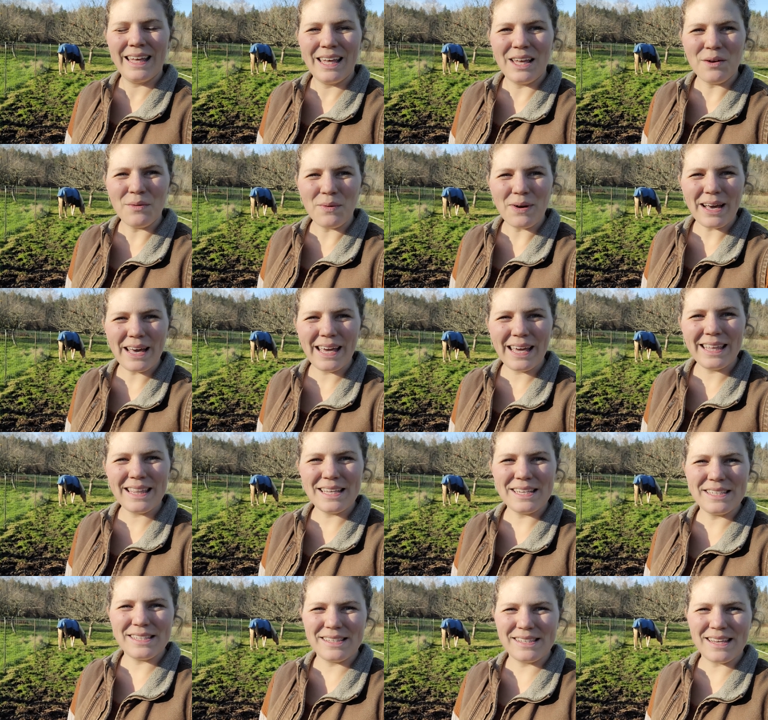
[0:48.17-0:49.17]
And why
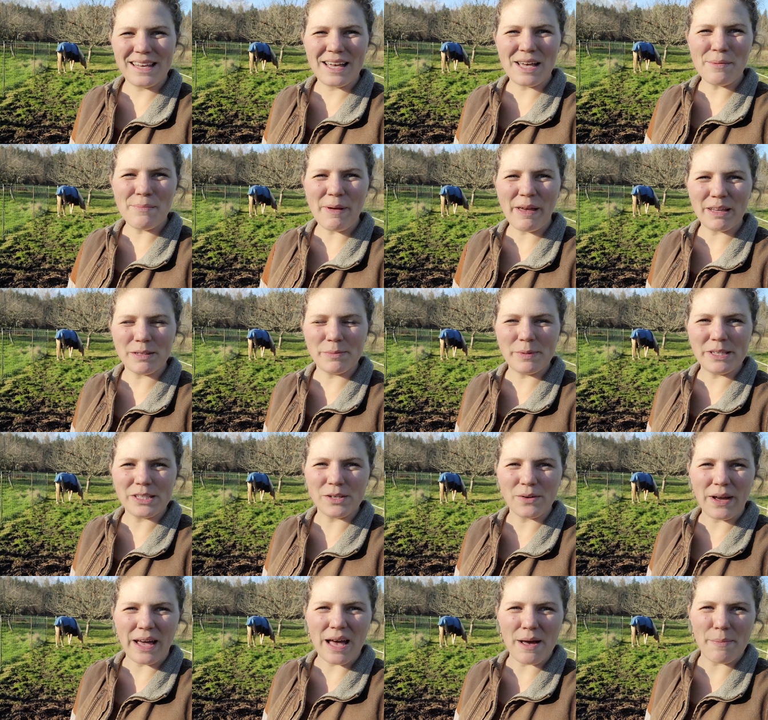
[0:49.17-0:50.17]
this makes me
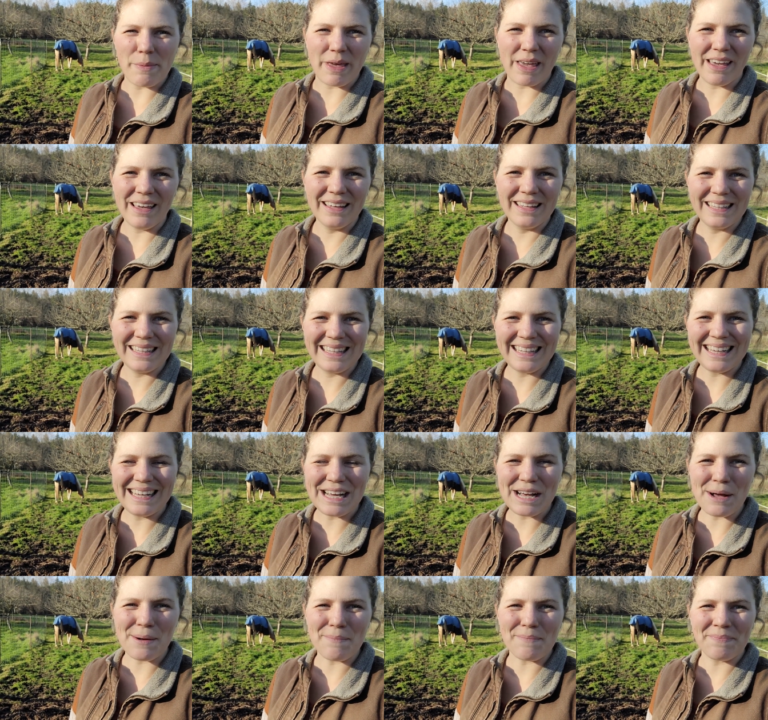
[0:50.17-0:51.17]
so happy,
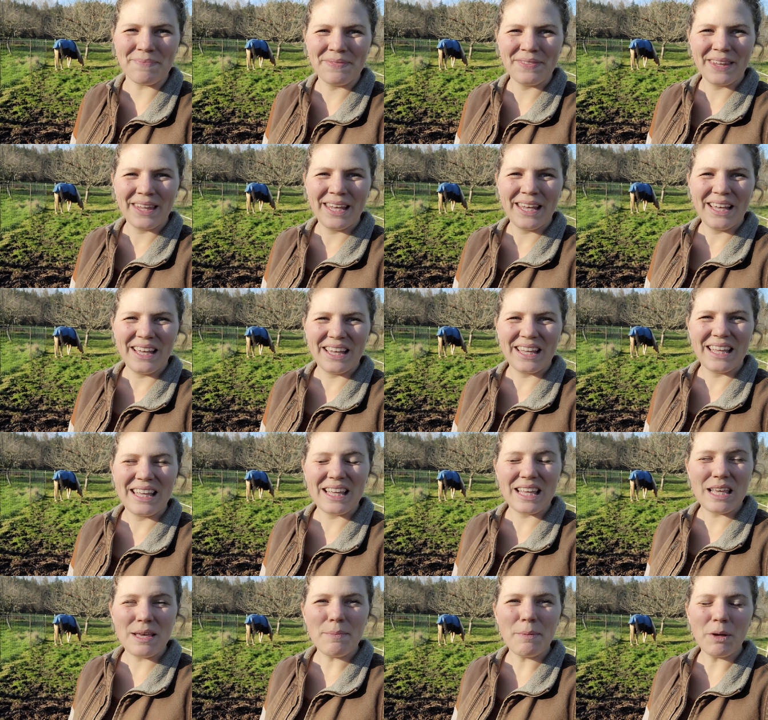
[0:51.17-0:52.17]

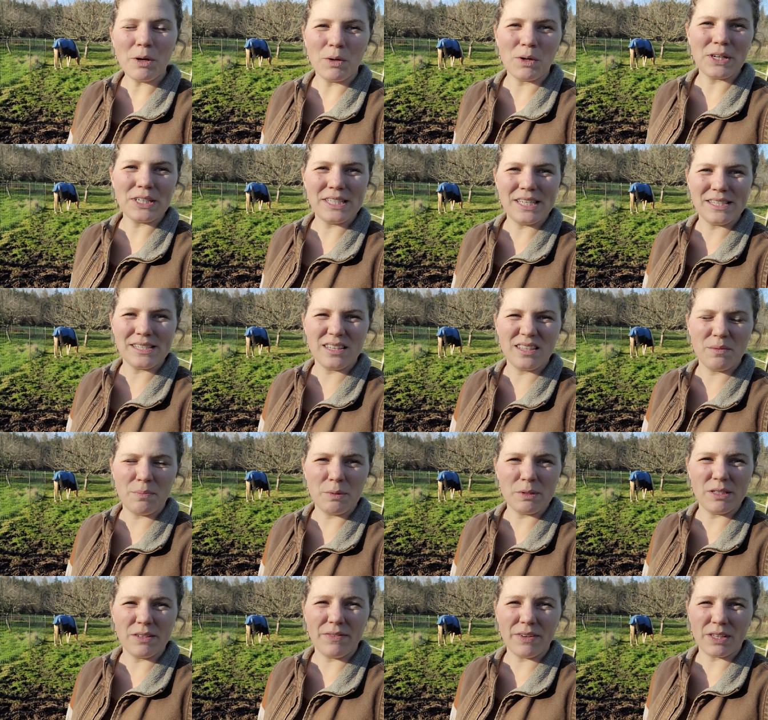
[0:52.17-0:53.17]
keeping horses in the
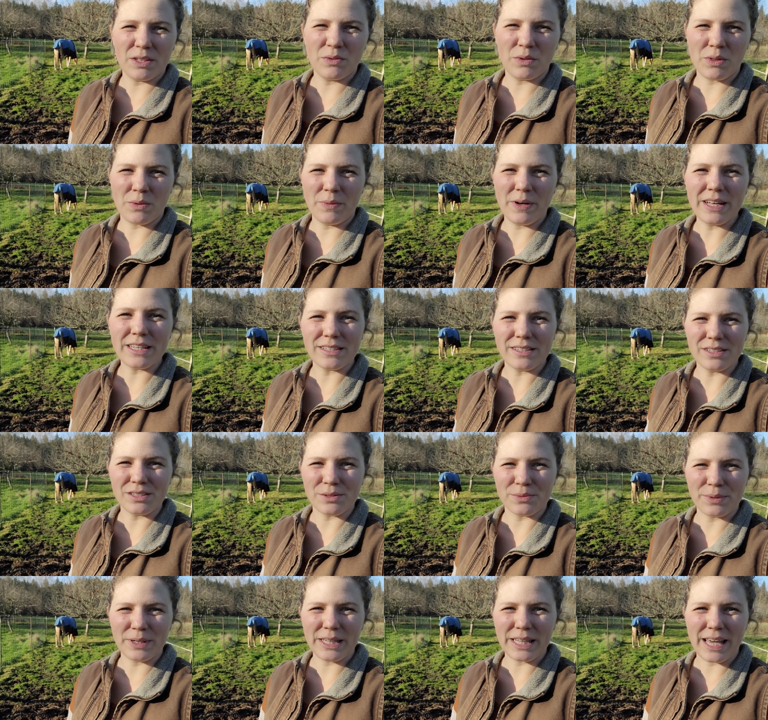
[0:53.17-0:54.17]
Pacific Northwest is
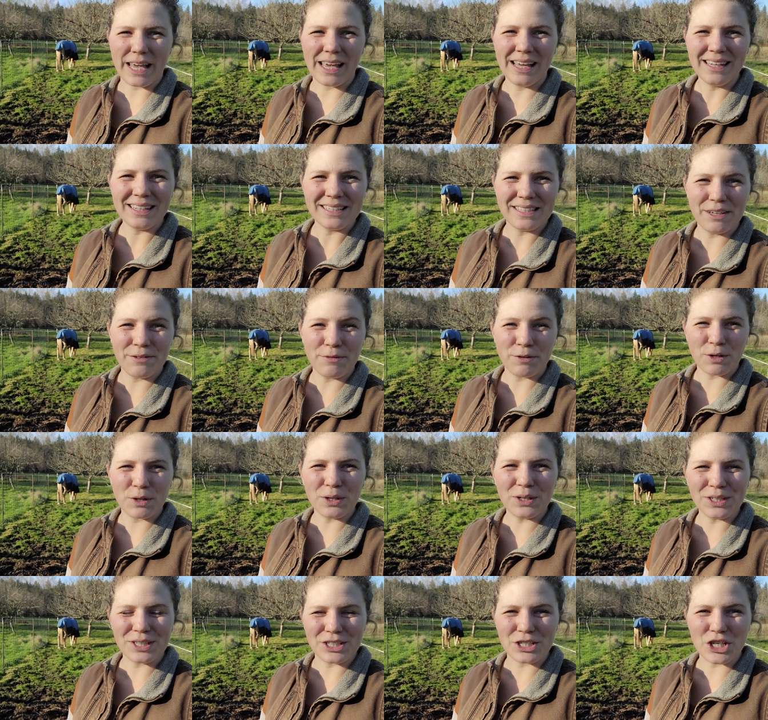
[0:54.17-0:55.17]
really
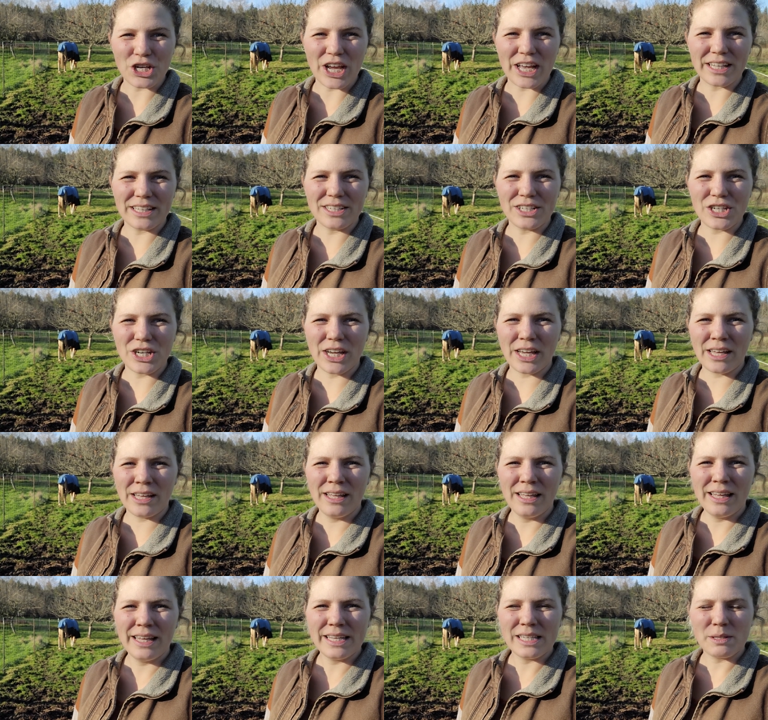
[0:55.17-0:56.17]
difficult and challenging,
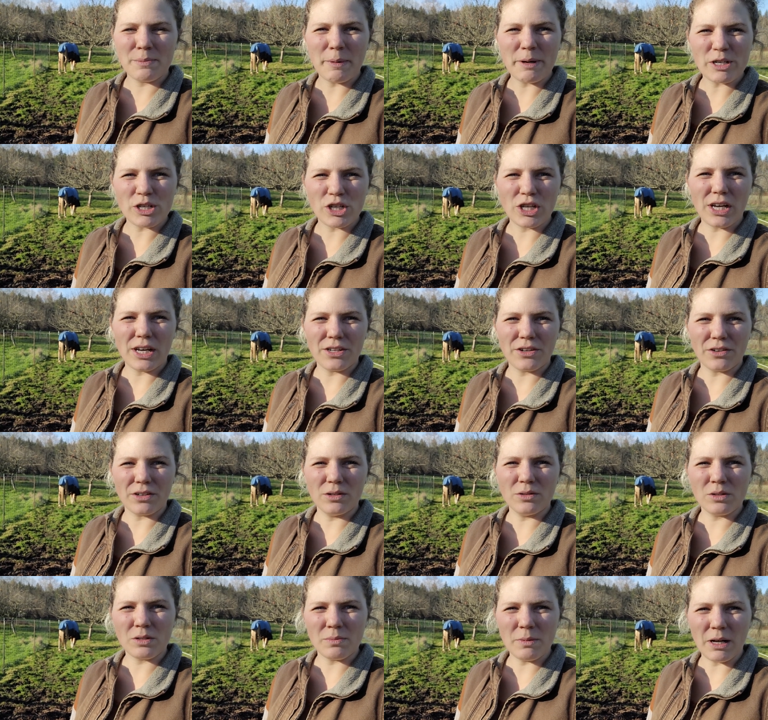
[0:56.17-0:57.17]
especially on your
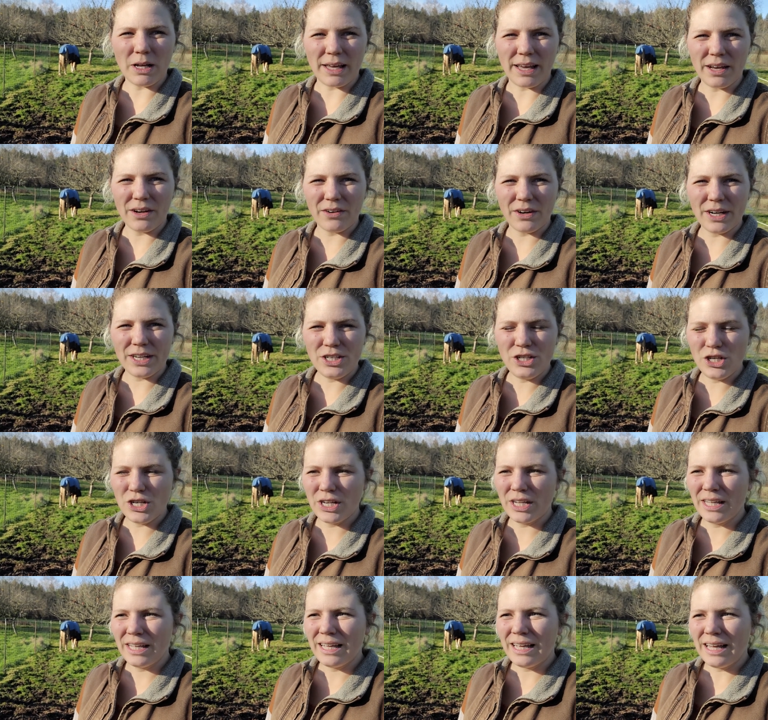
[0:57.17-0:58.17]
own small acreage.
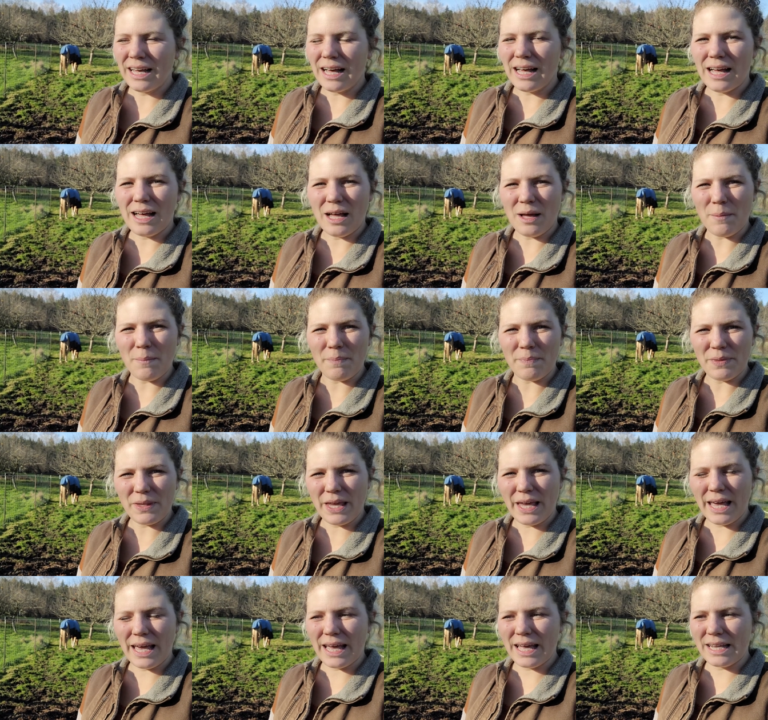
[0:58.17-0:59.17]

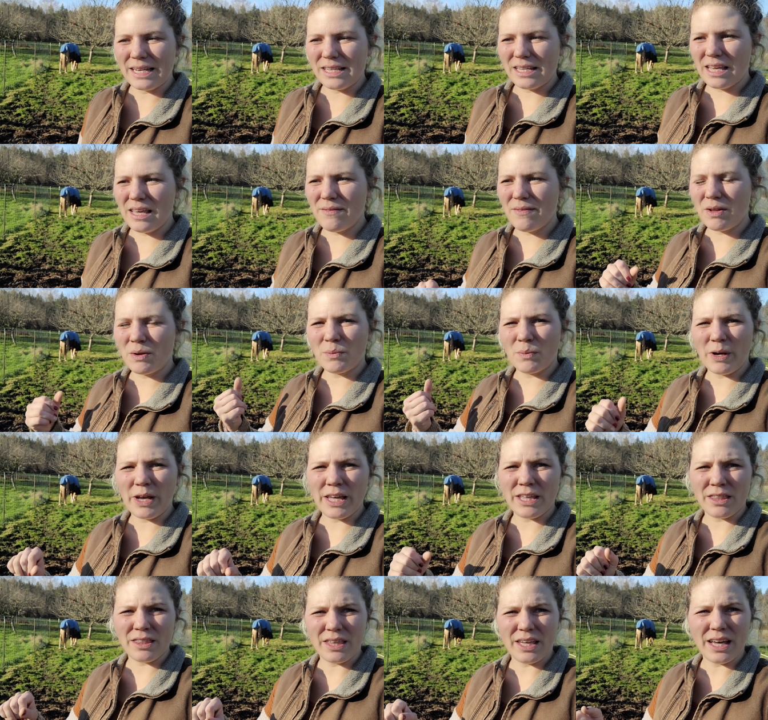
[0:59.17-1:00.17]
And even
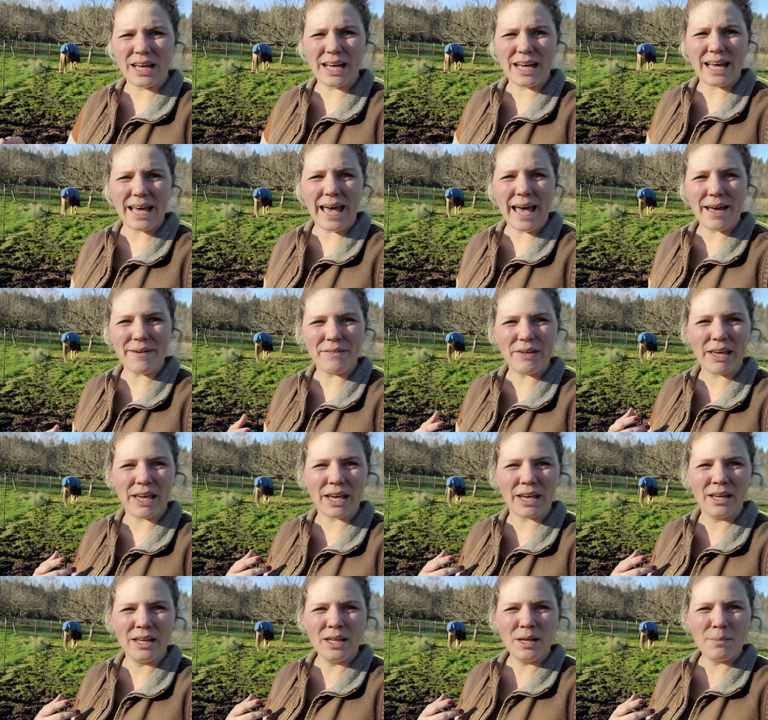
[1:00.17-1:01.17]
with
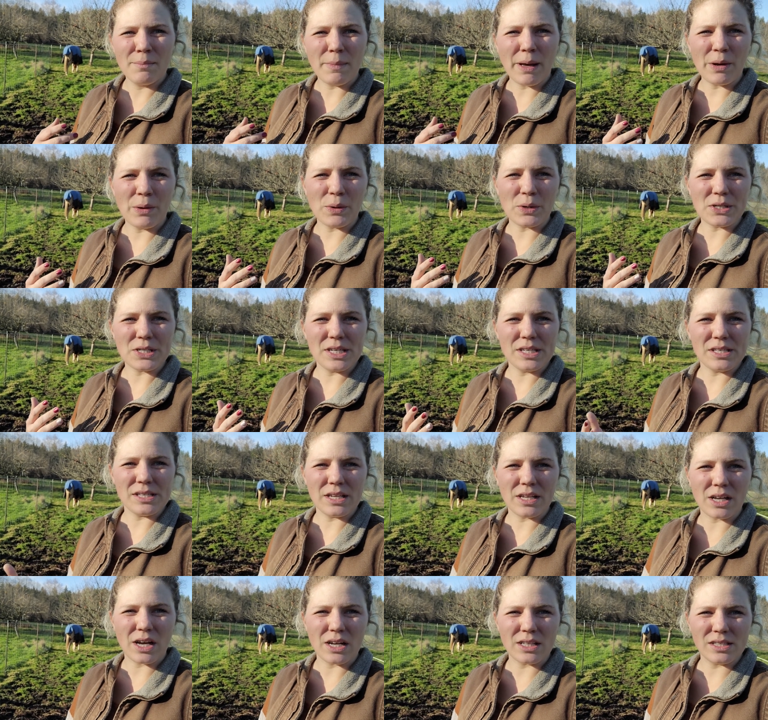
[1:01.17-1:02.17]
having my horses
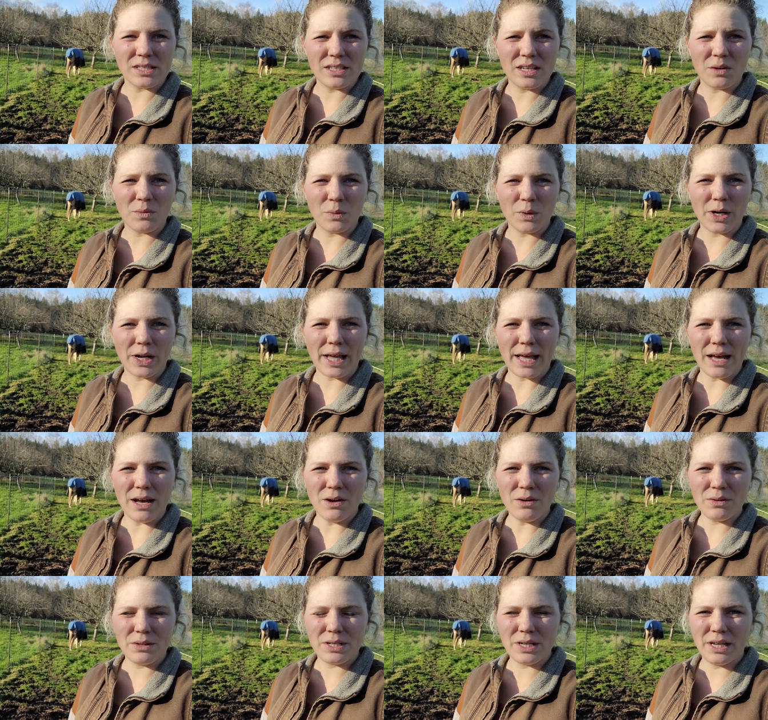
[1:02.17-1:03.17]
in constant
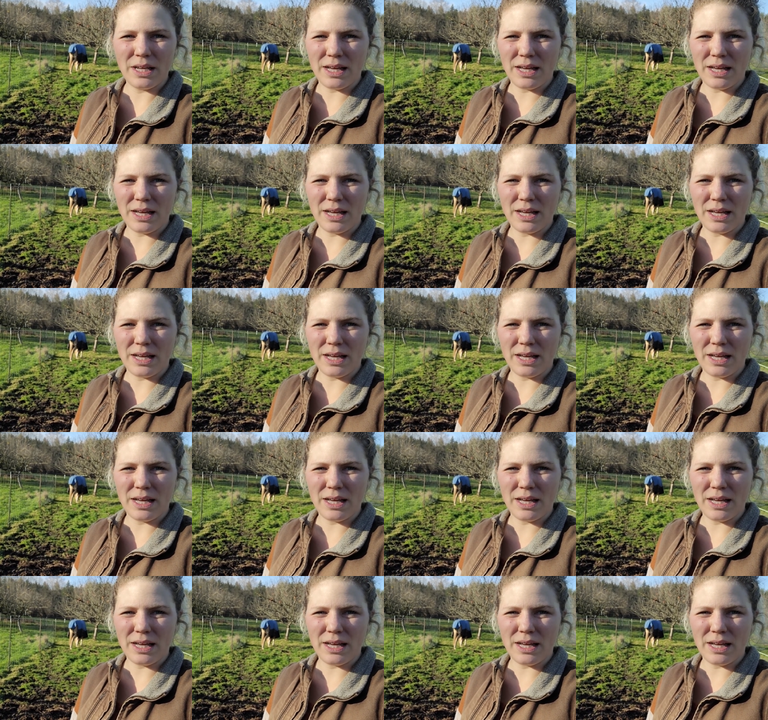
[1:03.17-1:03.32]
workout,